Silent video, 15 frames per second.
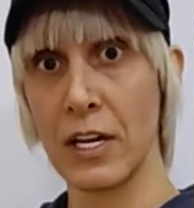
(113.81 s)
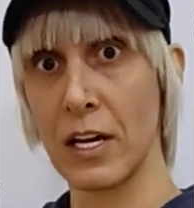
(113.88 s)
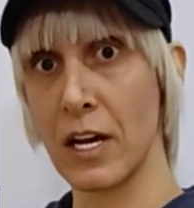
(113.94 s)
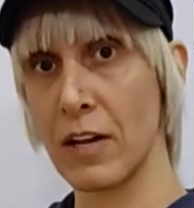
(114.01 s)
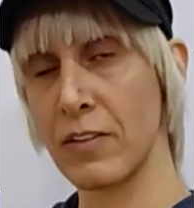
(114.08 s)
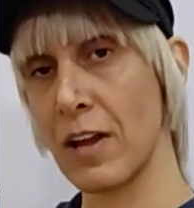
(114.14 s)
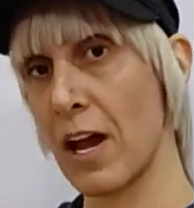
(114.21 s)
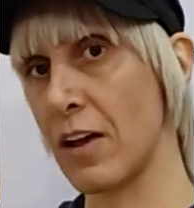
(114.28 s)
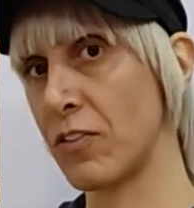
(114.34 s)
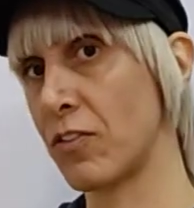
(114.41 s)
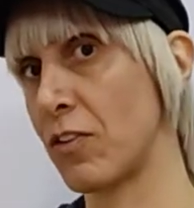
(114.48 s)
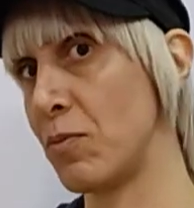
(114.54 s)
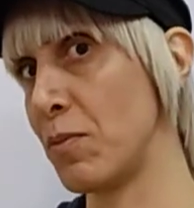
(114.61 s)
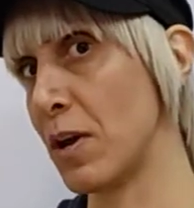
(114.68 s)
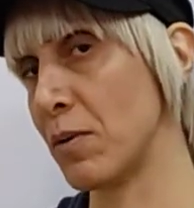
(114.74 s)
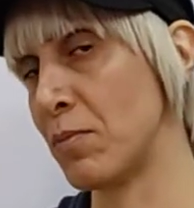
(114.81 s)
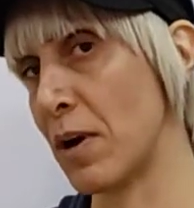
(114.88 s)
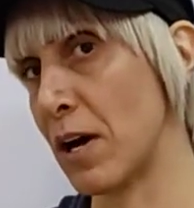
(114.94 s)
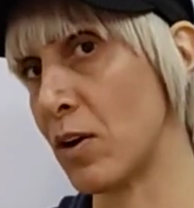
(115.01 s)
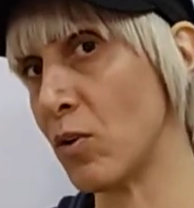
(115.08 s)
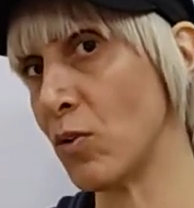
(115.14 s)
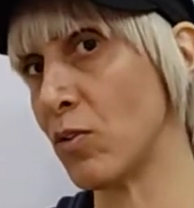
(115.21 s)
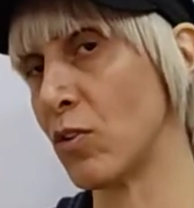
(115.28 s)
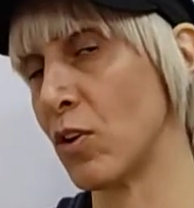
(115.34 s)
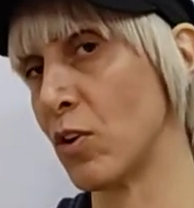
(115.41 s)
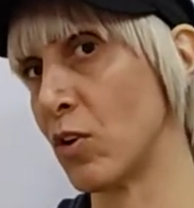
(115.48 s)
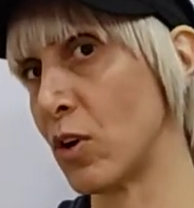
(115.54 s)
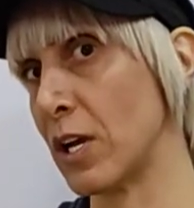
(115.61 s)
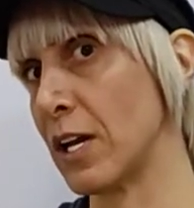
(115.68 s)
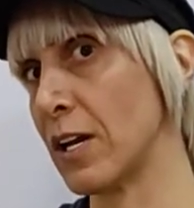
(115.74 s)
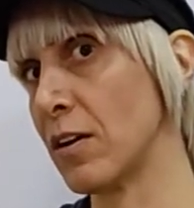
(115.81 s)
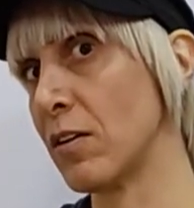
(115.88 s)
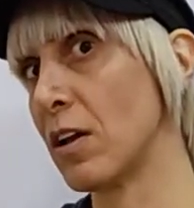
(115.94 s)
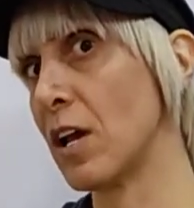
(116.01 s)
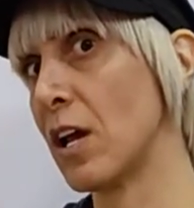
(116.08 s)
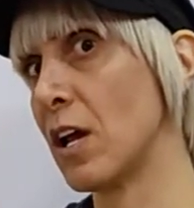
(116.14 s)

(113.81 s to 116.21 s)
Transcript: and asked me about, okay?